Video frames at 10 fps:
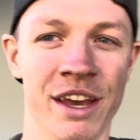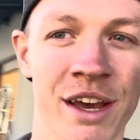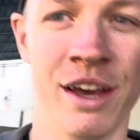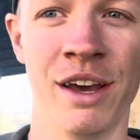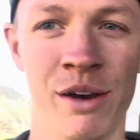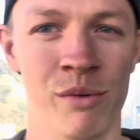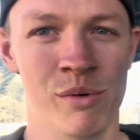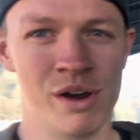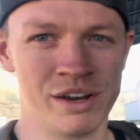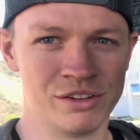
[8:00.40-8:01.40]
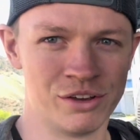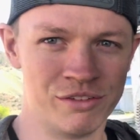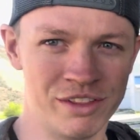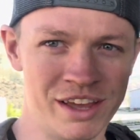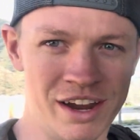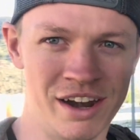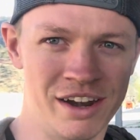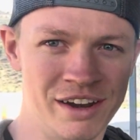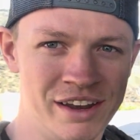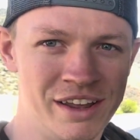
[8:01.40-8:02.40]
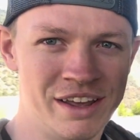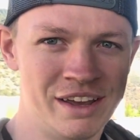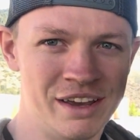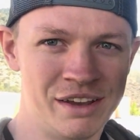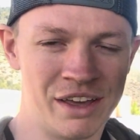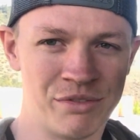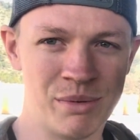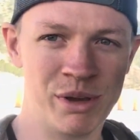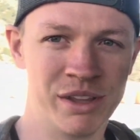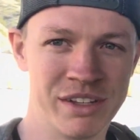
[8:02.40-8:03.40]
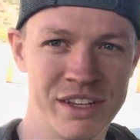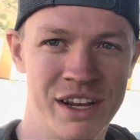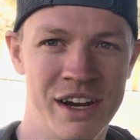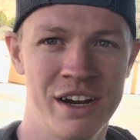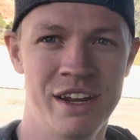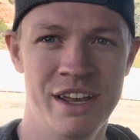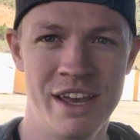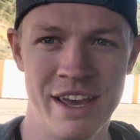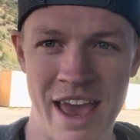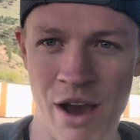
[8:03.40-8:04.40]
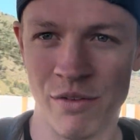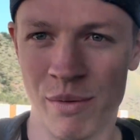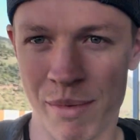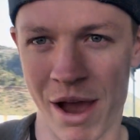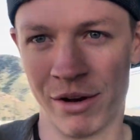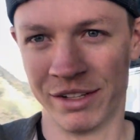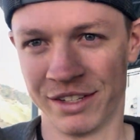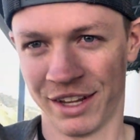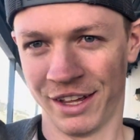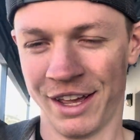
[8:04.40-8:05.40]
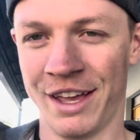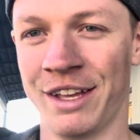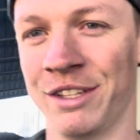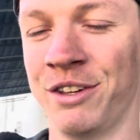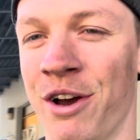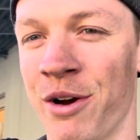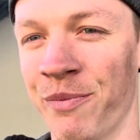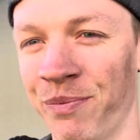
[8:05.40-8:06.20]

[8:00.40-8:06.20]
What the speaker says: 1 is over there. Got 3 buildings here out in the mountains. So